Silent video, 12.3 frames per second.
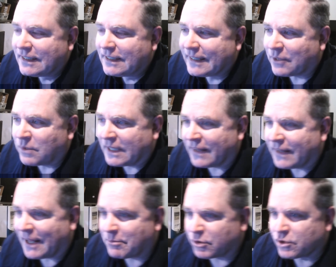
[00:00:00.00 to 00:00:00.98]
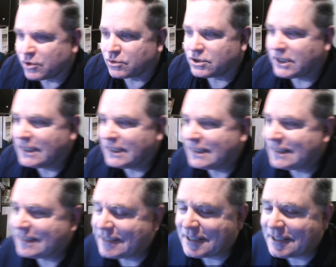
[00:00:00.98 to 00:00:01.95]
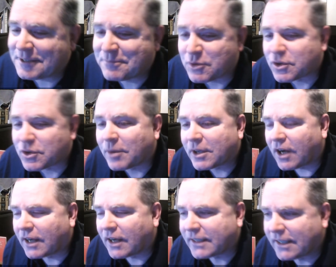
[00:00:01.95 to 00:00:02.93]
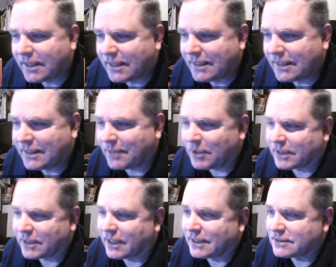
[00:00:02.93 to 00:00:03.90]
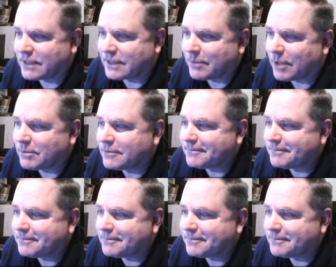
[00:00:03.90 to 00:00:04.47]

Get rid of that, Bruce. Bruce R. McConkie. Come on, guys. Keep up.